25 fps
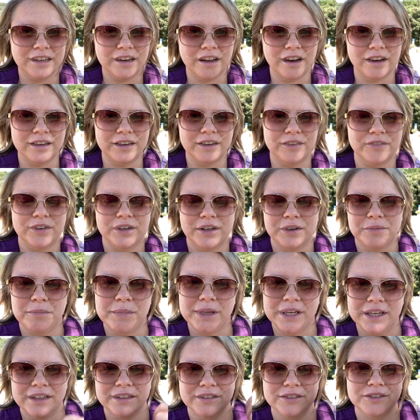not even a
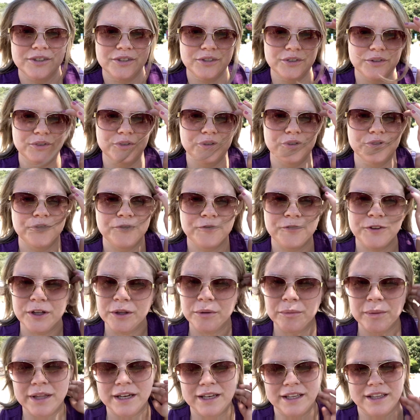minute to
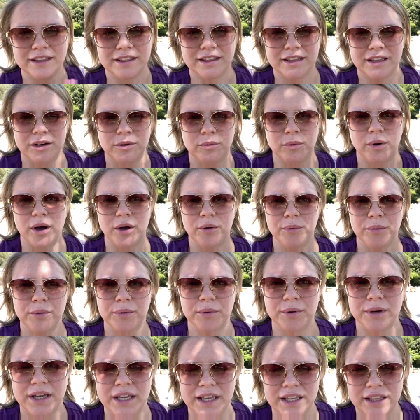film anything while we
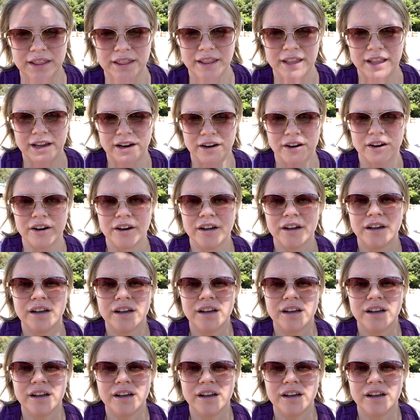were in there.